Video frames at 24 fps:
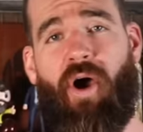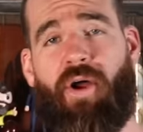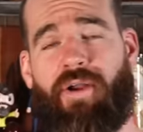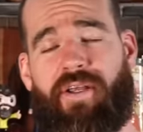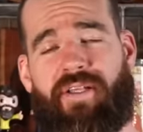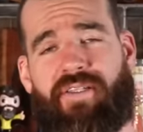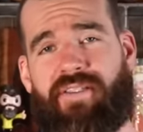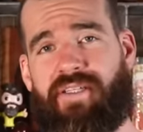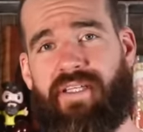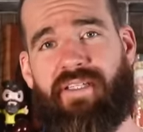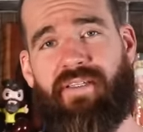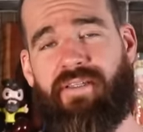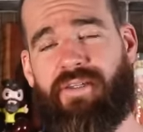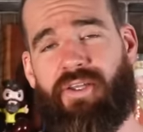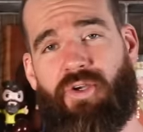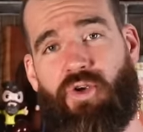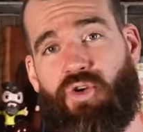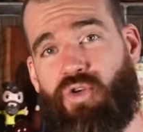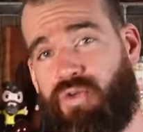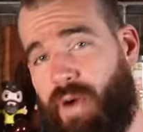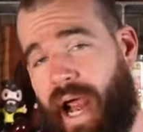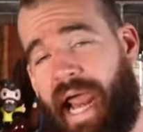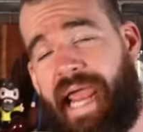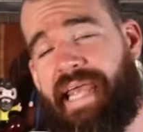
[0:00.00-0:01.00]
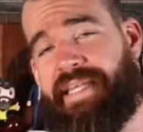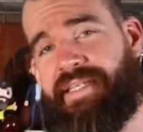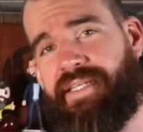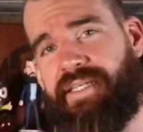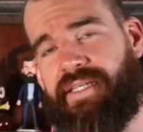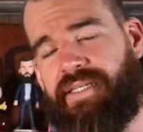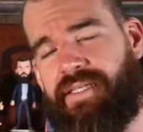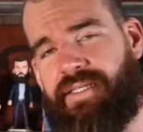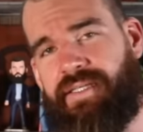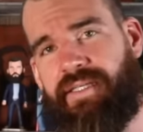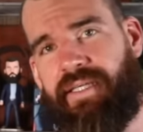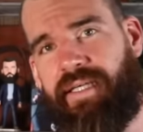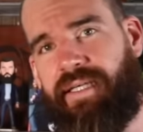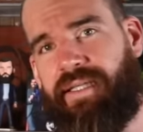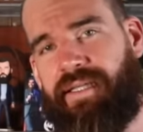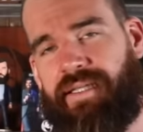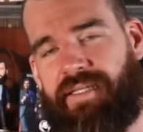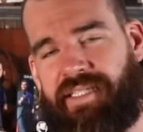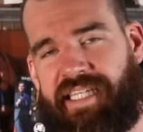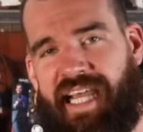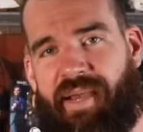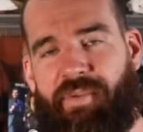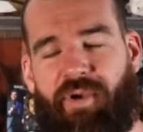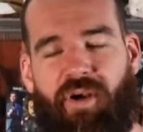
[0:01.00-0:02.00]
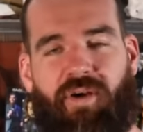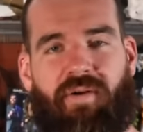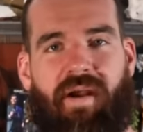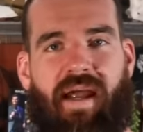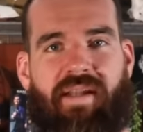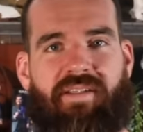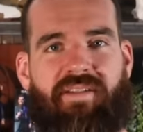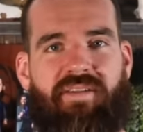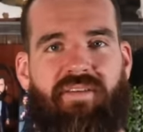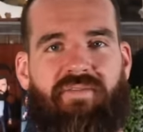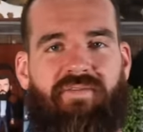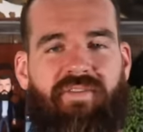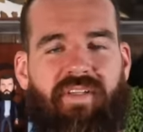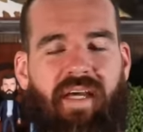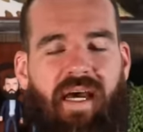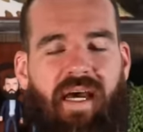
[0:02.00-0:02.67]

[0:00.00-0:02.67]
honest, isn't the craziest thing the Democrats have